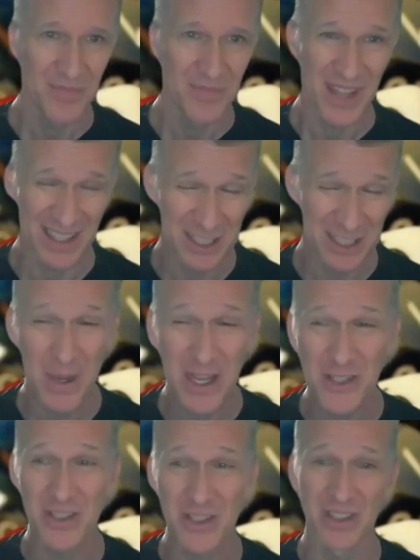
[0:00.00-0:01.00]

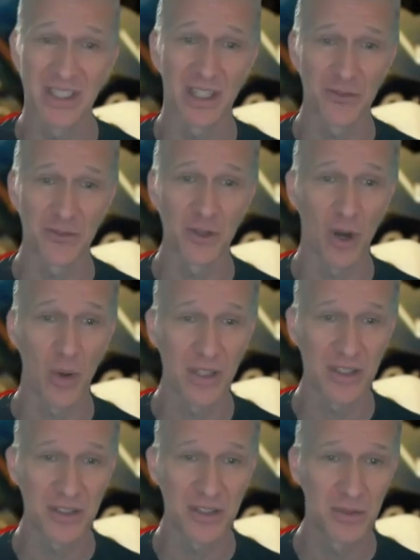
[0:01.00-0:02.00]
especially if you're going
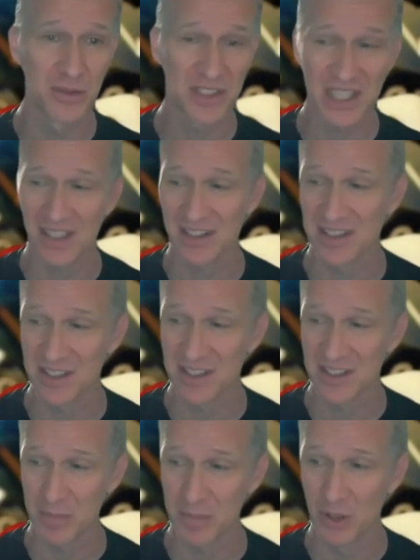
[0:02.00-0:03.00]
to set this
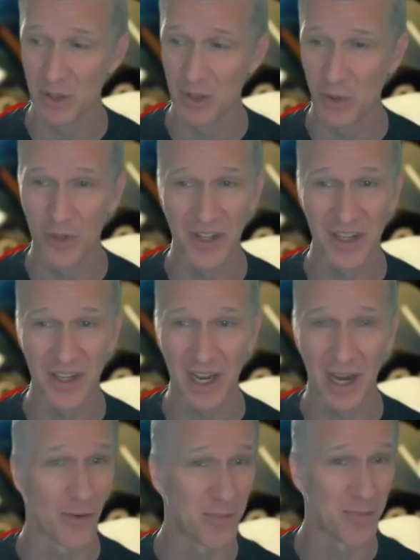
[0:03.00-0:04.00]
up in a world that
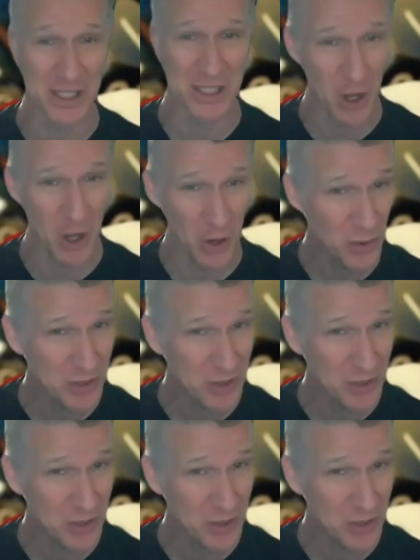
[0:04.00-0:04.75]
everybody knows.